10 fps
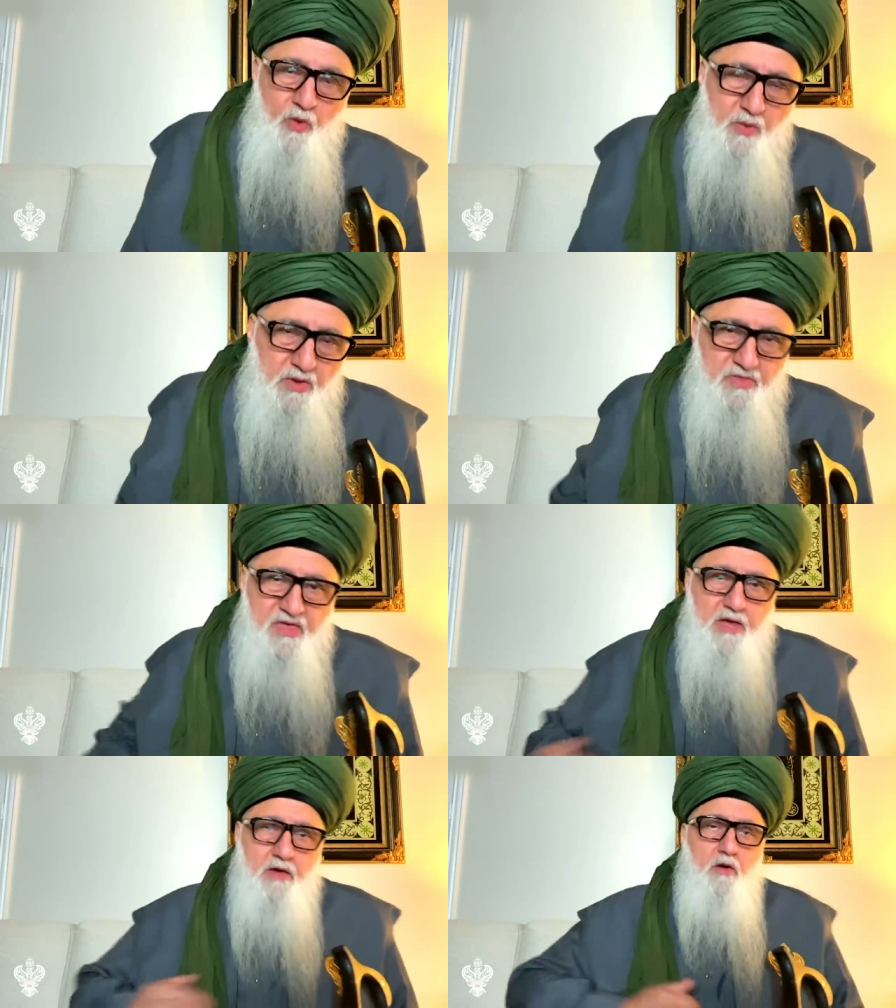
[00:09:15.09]
We don't
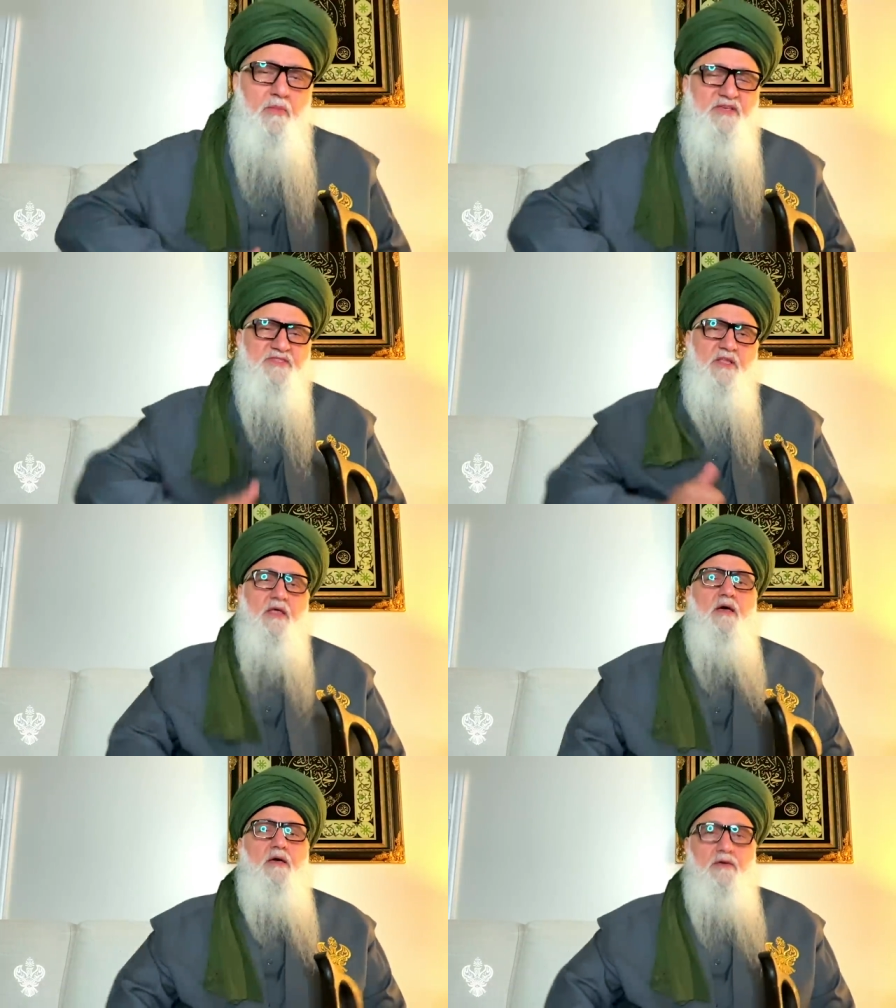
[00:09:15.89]
think, oh my
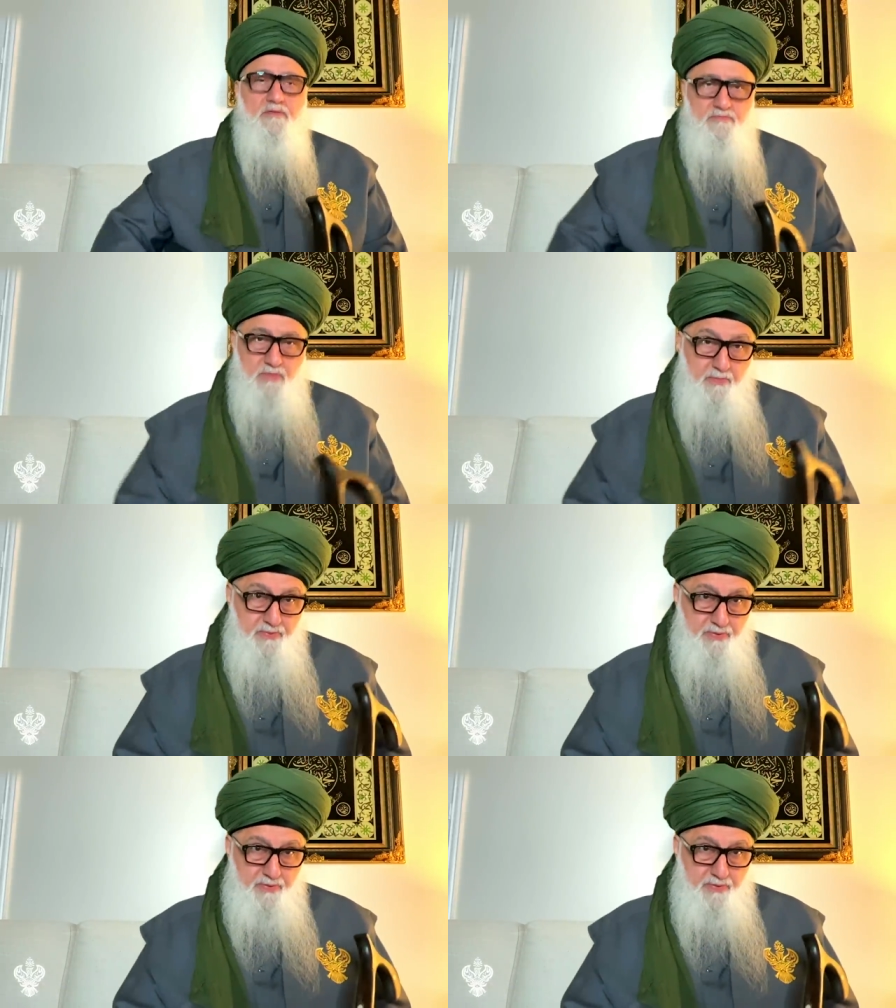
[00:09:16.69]
salah, my
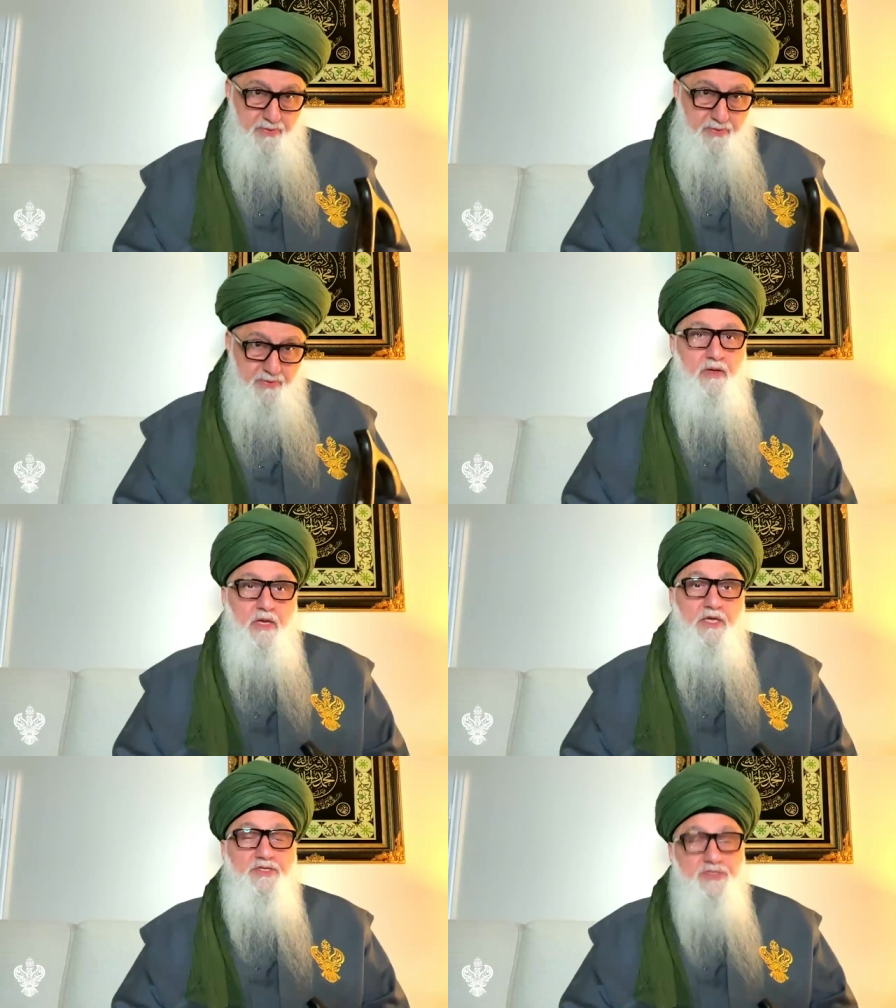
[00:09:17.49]
prayer
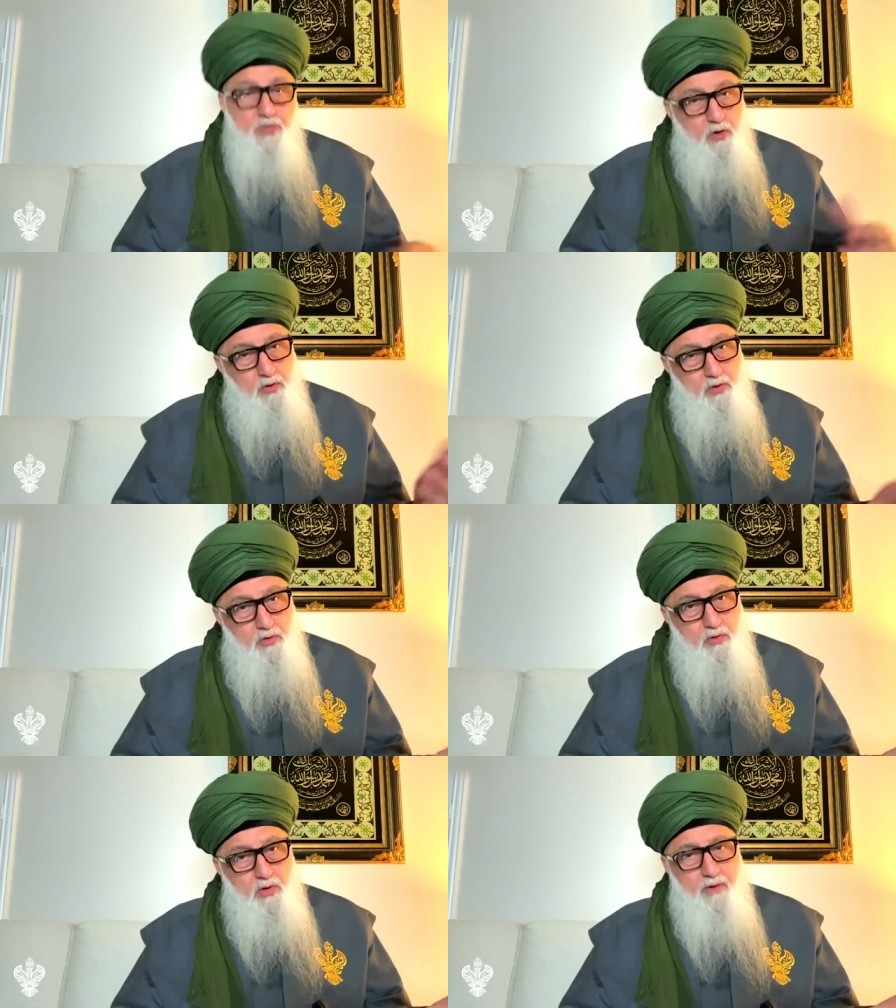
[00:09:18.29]
is
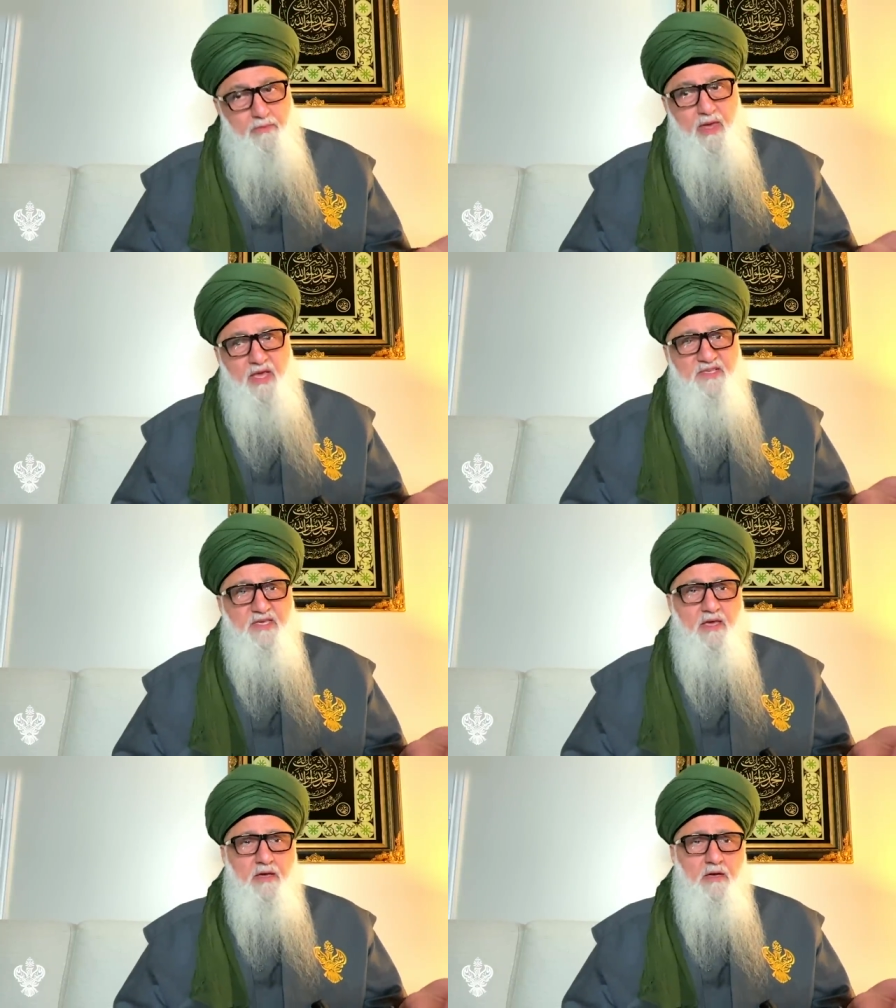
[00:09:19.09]
so
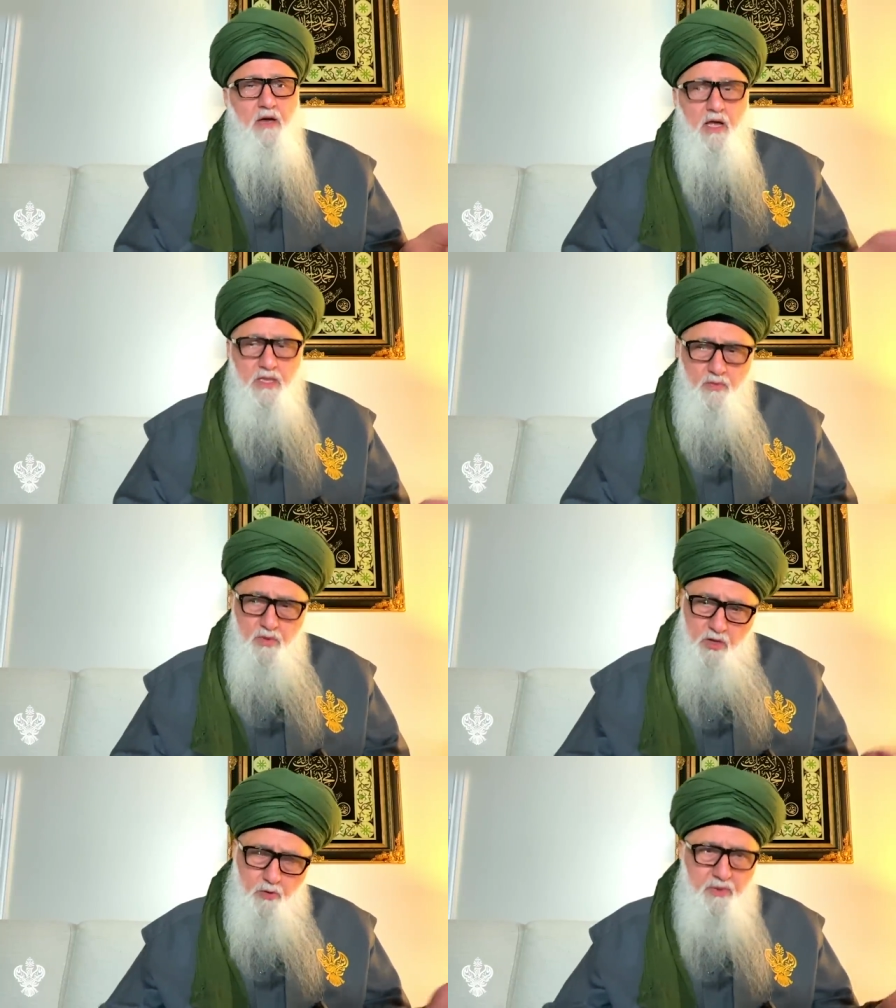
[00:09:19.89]
amazing, Allah
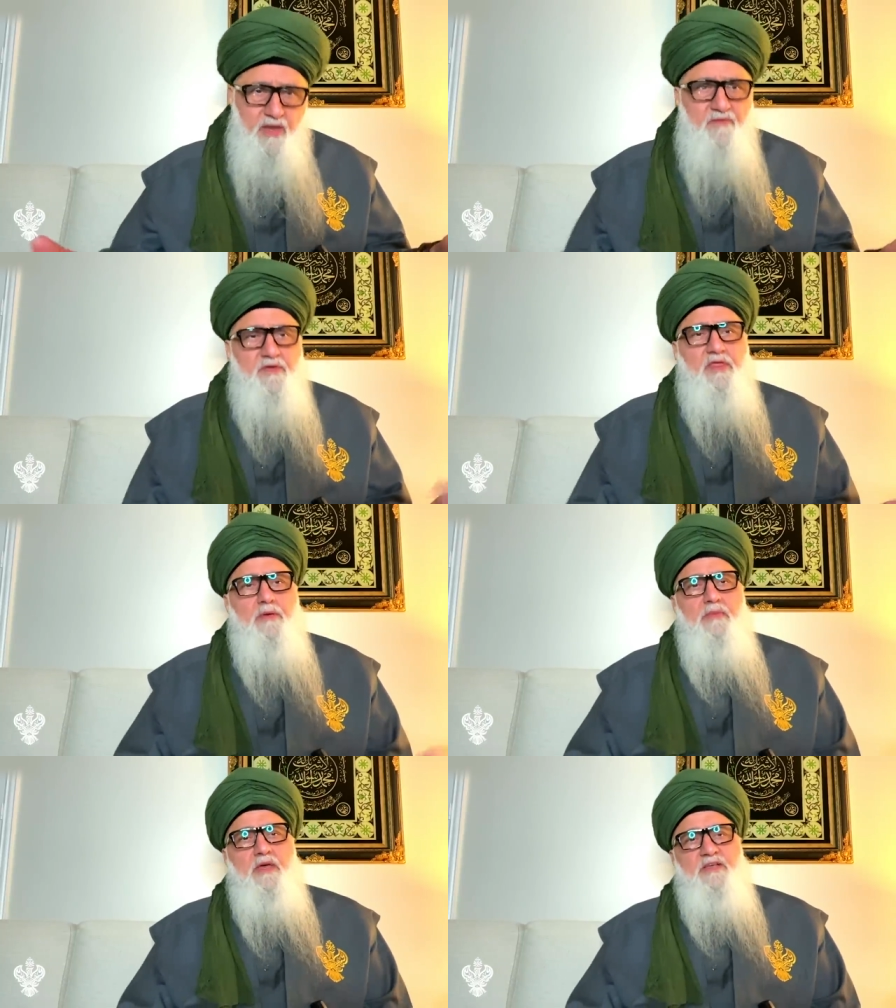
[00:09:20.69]
will open
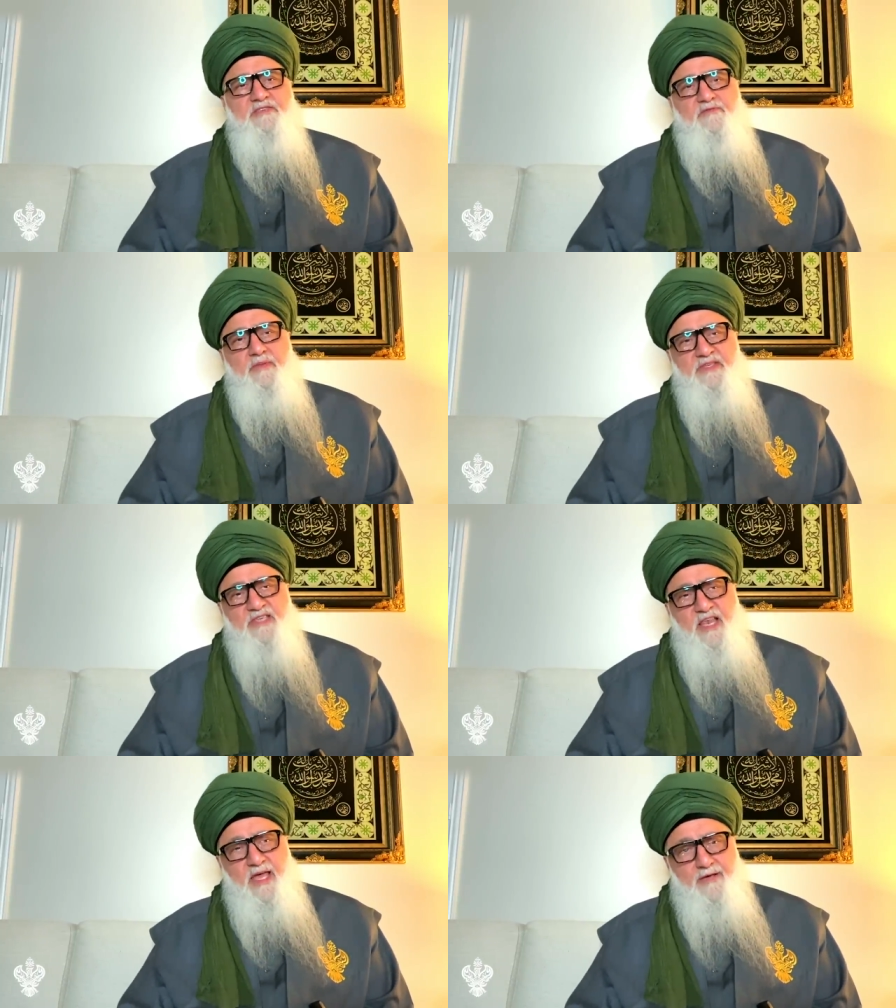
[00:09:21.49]
everything because of my
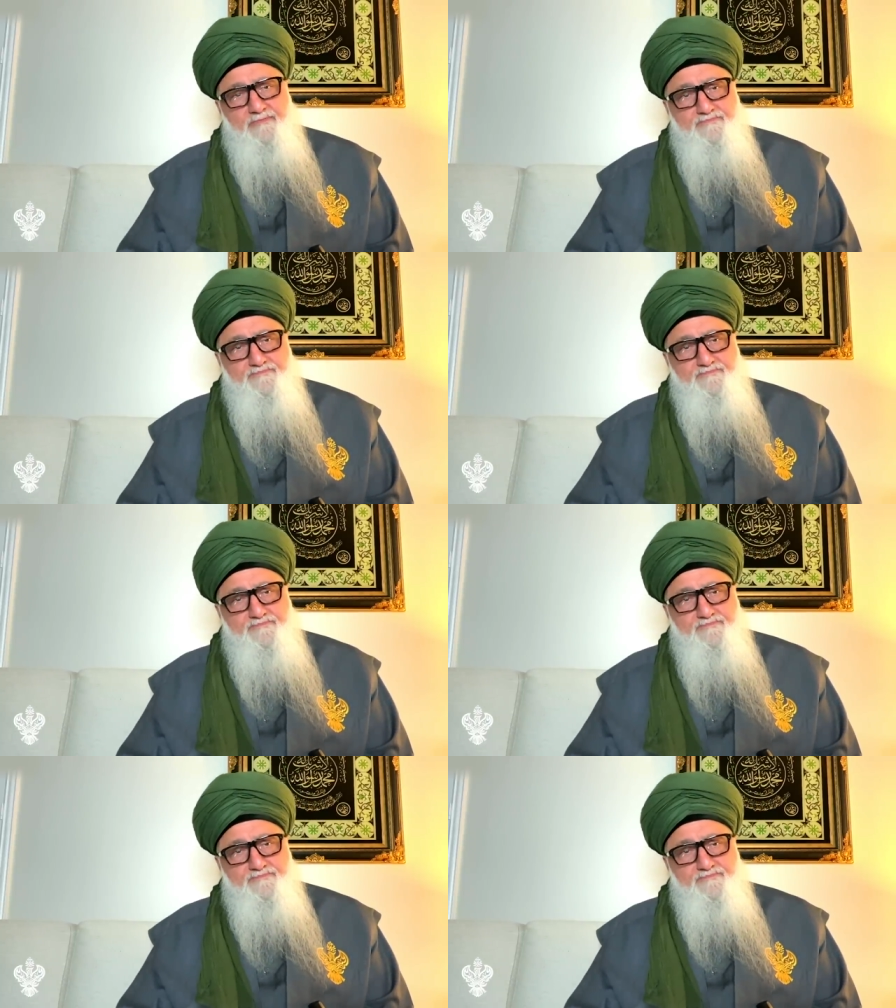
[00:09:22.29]
salah.